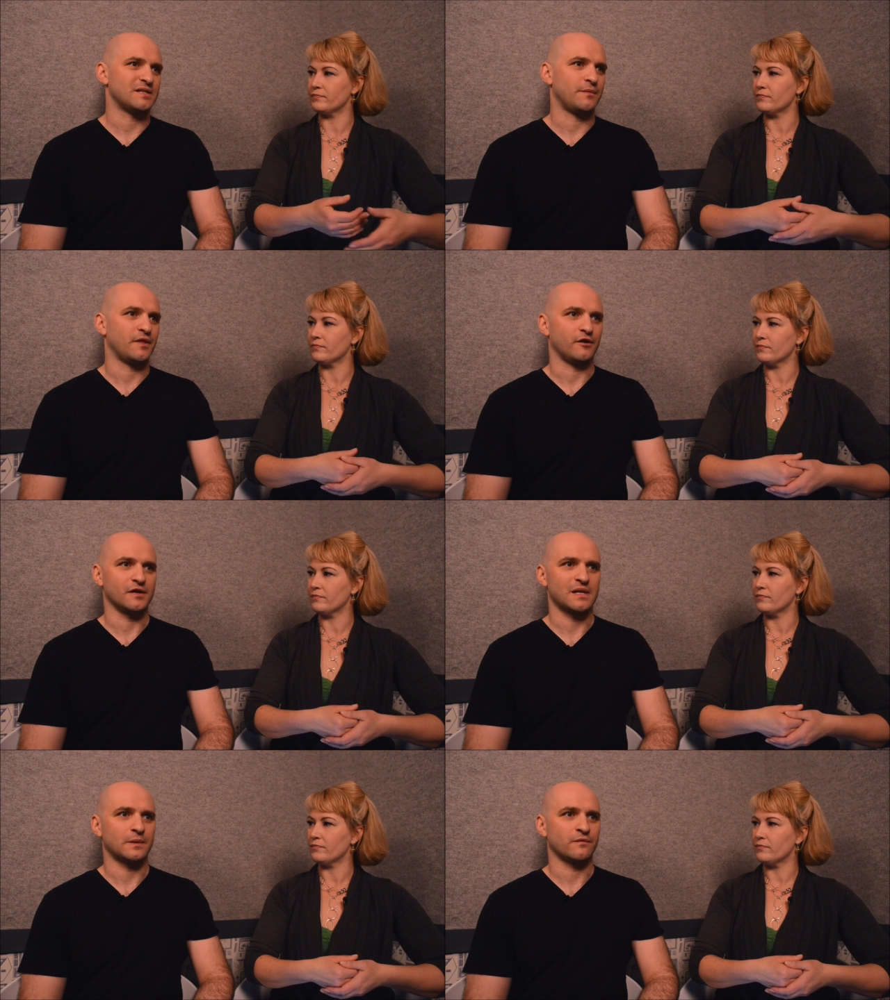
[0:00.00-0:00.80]
Speaker 1: someone that'll
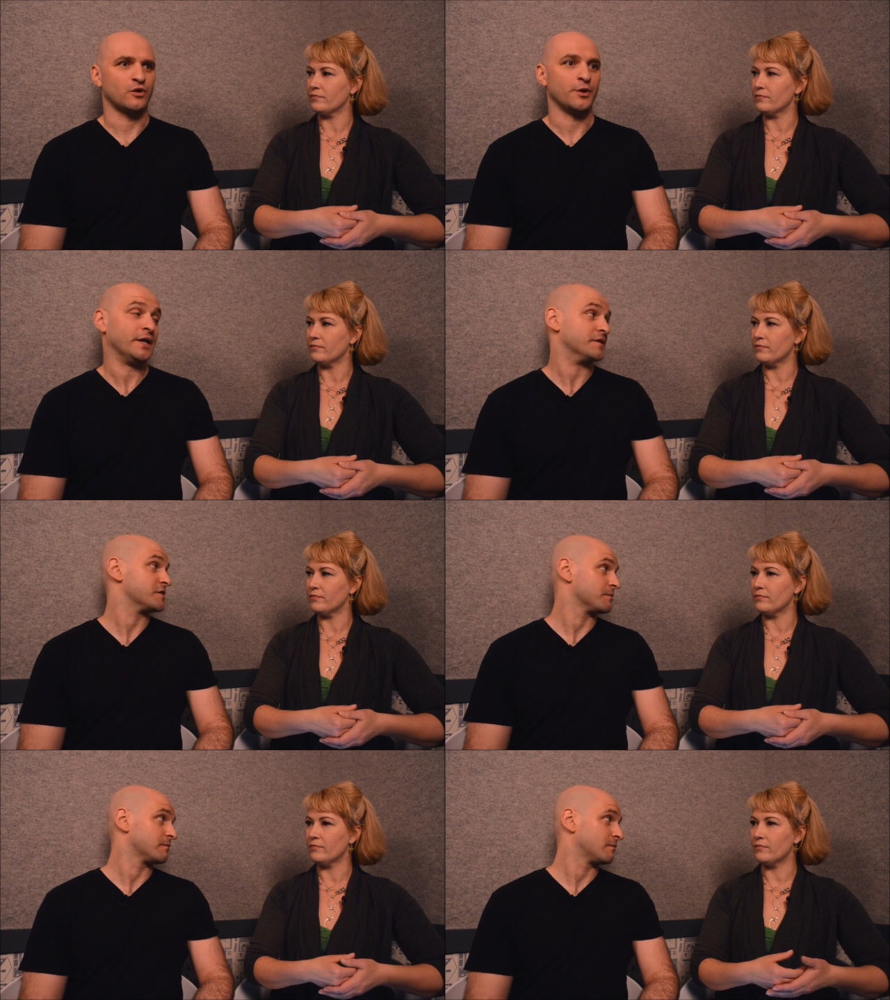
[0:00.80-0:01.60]
accept him for who he
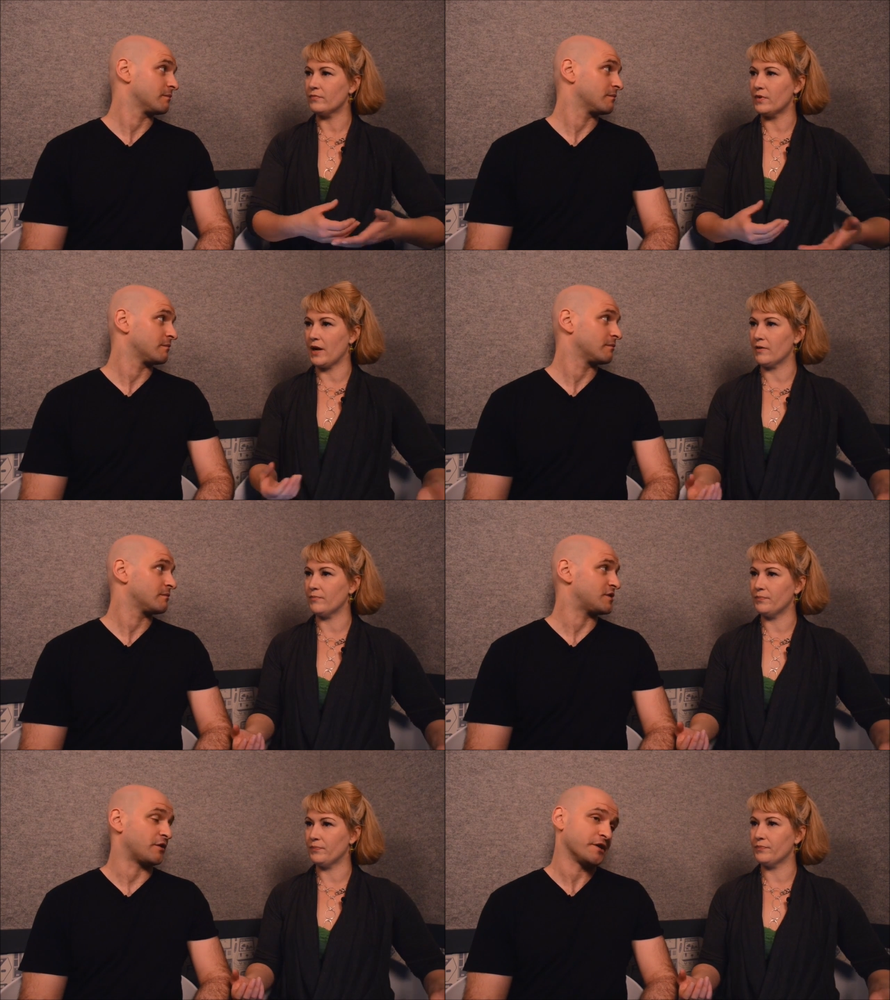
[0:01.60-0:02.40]
is. Right.
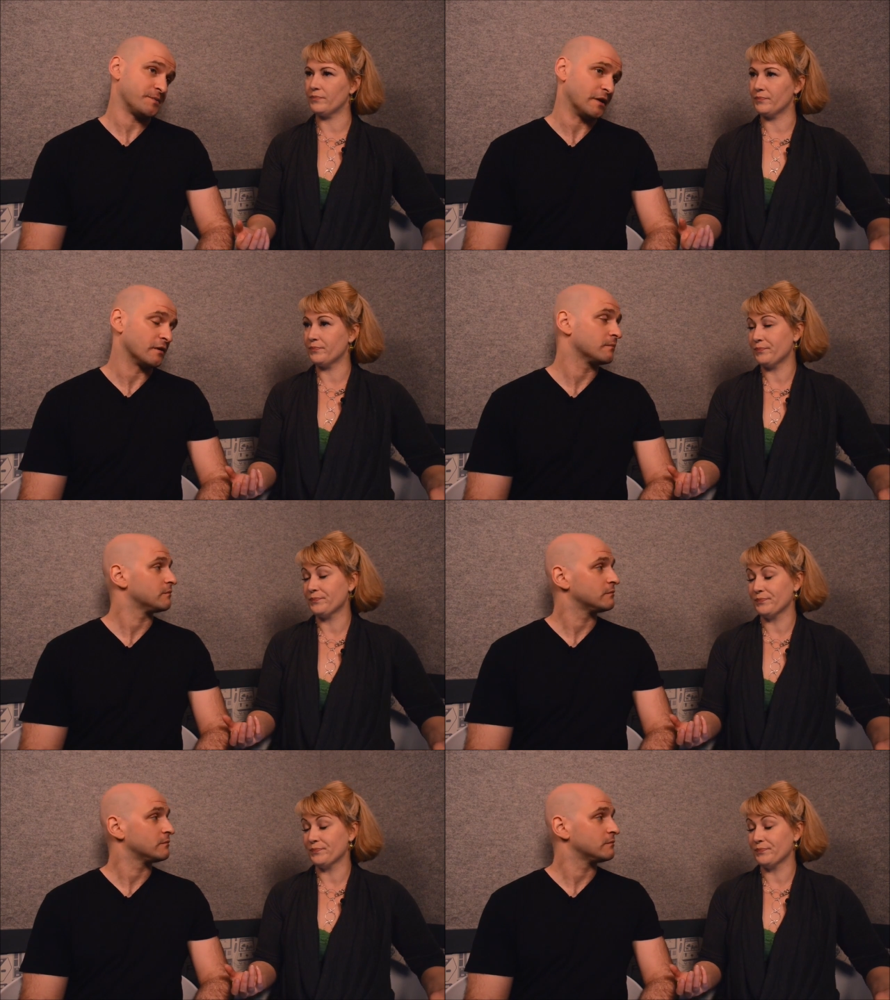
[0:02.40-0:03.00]
Generally speaking.